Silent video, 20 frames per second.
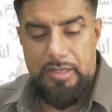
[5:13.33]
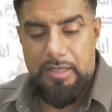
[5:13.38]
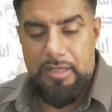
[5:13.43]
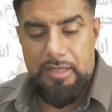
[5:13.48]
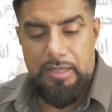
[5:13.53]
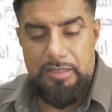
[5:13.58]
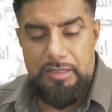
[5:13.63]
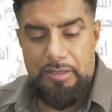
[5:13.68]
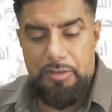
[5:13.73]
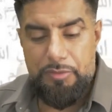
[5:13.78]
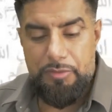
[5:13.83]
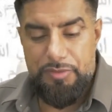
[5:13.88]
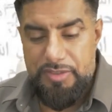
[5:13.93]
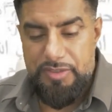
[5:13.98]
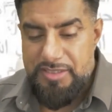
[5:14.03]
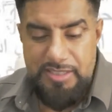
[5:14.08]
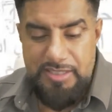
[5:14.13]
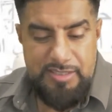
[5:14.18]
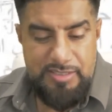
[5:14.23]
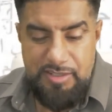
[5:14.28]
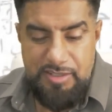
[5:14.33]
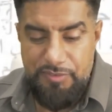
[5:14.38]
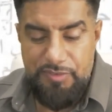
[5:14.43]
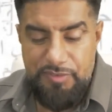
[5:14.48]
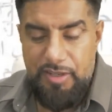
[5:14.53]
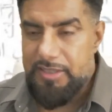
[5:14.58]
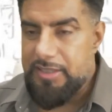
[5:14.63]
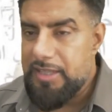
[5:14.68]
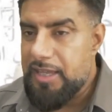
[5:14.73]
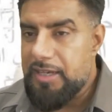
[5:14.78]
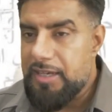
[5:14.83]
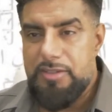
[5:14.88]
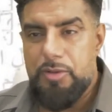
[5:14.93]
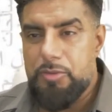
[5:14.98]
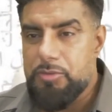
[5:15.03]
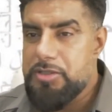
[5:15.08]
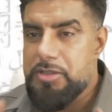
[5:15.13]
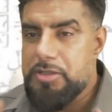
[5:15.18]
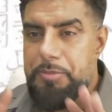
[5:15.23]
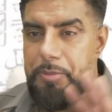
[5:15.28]
you know, if you see stuff like that, don't
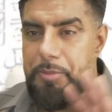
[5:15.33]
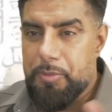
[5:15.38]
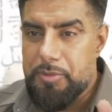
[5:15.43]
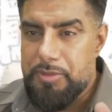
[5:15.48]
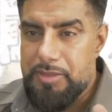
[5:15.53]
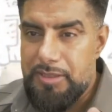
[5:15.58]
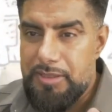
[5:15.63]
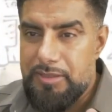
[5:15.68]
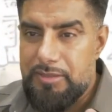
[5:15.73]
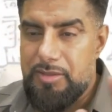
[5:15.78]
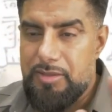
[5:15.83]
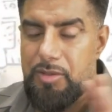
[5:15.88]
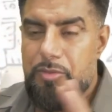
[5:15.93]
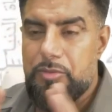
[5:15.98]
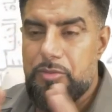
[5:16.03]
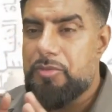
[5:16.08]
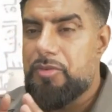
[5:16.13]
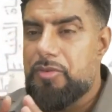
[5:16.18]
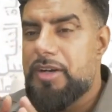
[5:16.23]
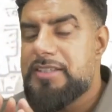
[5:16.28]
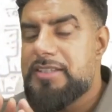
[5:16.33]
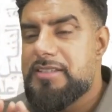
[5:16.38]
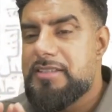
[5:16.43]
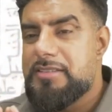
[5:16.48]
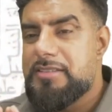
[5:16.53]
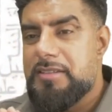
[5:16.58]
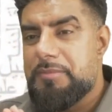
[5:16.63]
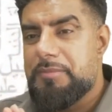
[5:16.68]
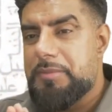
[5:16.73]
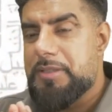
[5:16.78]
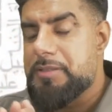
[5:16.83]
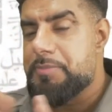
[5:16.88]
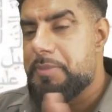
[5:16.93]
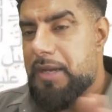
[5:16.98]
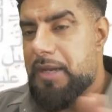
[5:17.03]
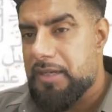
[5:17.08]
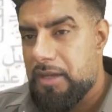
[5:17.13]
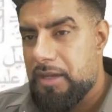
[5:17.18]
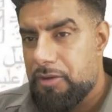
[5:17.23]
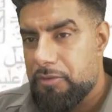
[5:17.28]
support it. Don't. Racism is
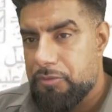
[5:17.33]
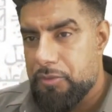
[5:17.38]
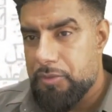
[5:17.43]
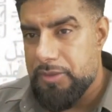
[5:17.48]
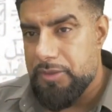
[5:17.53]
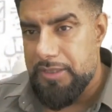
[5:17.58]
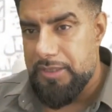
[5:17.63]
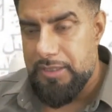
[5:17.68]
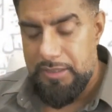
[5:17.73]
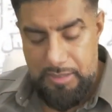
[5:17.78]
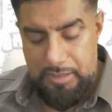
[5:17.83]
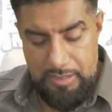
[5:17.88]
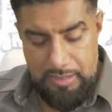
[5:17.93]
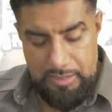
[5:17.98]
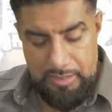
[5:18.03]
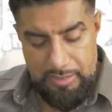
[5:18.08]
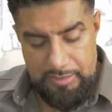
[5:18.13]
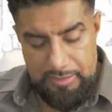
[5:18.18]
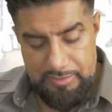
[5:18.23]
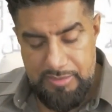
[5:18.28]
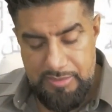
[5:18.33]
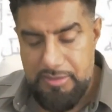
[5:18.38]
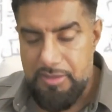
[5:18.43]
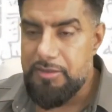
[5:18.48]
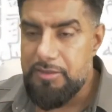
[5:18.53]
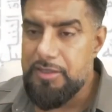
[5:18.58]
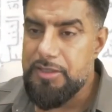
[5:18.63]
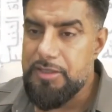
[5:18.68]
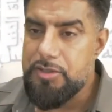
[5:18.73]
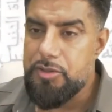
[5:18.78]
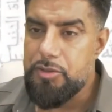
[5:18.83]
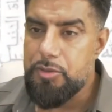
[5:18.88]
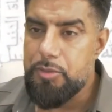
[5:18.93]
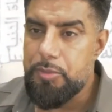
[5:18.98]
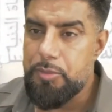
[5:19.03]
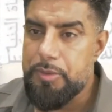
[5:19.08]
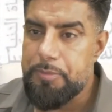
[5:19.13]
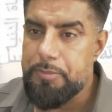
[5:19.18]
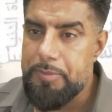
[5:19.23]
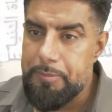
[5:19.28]
bang out of order. It's nothing to do
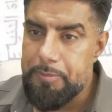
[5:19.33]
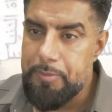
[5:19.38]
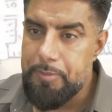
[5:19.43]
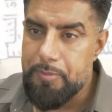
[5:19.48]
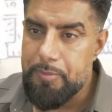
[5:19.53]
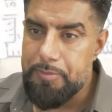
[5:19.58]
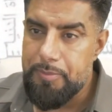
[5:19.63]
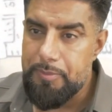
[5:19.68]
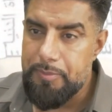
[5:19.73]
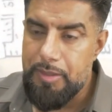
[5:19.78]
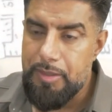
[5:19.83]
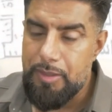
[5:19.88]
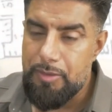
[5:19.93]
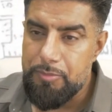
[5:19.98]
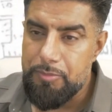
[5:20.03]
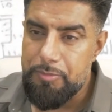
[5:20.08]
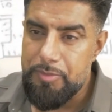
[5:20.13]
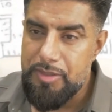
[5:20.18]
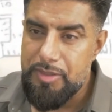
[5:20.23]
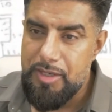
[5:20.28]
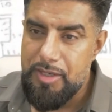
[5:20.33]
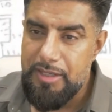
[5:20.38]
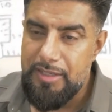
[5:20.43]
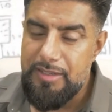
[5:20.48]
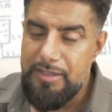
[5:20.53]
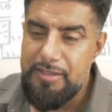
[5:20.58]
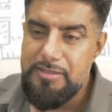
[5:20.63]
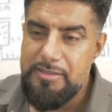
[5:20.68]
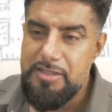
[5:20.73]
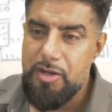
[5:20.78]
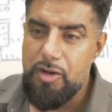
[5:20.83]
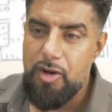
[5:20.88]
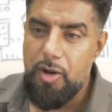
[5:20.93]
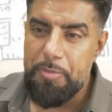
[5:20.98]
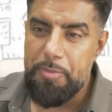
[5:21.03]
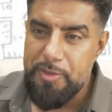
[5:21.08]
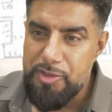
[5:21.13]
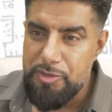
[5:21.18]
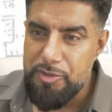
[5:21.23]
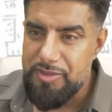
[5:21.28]
with people, you know, it isn't an
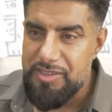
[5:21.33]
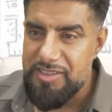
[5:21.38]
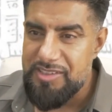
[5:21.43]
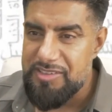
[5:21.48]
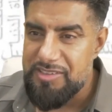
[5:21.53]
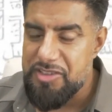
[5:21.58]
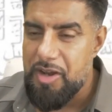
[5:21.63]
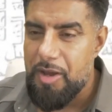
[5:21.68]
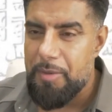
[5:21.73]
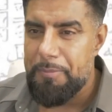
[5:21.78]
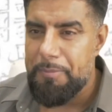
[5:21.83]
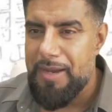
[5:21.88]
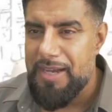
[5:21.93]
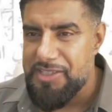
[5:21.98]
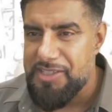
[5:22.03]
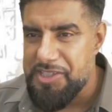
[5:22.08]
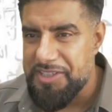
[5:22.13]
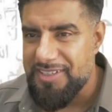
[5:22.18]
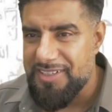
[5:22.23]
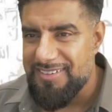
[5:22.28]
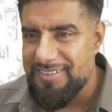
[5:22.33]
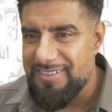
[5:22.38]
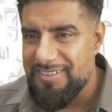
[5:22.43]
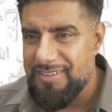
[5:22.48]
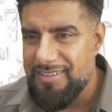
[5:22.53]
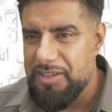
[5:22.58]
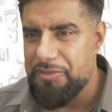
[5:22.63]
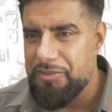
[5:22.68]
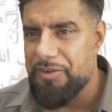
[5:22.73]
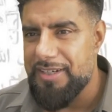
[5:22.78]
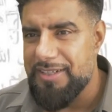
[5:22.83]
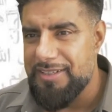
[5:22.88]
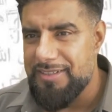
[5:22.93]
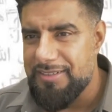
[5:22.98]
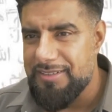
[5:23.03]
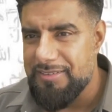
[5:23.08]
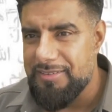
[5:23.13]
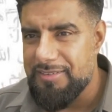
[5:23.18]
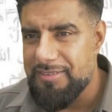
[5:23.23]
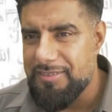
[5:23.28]
opportunity to start bashing
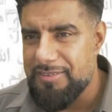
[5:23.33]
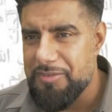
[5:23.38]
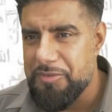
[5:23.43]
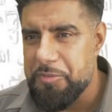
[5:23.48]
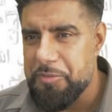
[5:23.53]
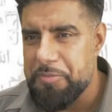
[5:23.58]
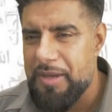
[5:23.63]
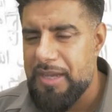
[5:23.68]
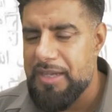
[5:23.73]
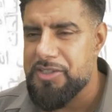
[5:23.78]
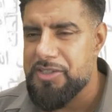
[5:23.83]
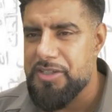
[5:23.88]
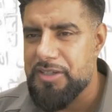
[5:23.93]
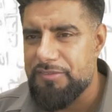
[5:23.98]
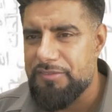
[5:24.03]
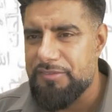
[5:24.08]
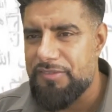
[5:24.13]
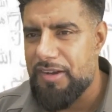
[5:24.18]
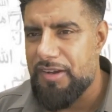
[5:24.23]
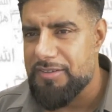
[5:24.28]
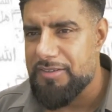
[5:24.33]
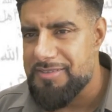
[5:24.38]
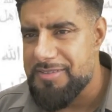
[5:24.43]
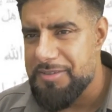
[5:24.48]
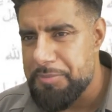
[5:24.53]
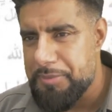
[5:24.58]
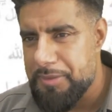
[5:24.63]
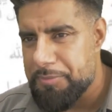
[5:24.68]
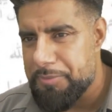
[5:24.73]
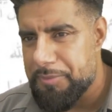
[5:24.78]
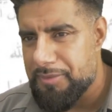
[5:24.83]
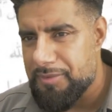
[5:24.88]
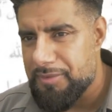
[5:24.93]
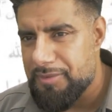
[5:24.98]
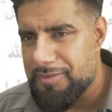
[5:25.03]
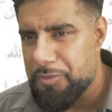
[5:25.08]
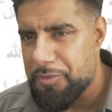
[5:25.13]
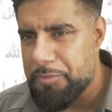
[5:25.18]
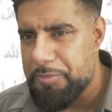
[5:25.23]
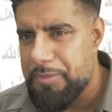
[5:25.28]
Iranians or bashing Farsi
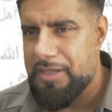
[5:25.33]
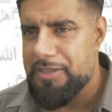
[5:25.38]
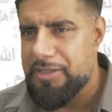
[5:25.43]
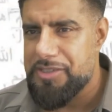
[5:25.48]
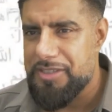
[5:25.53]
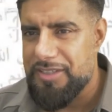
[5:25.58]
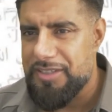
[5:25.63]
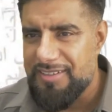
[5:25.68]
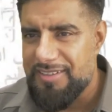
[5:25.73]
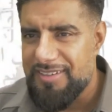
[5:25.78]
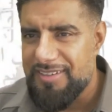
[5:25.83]
people or bashing,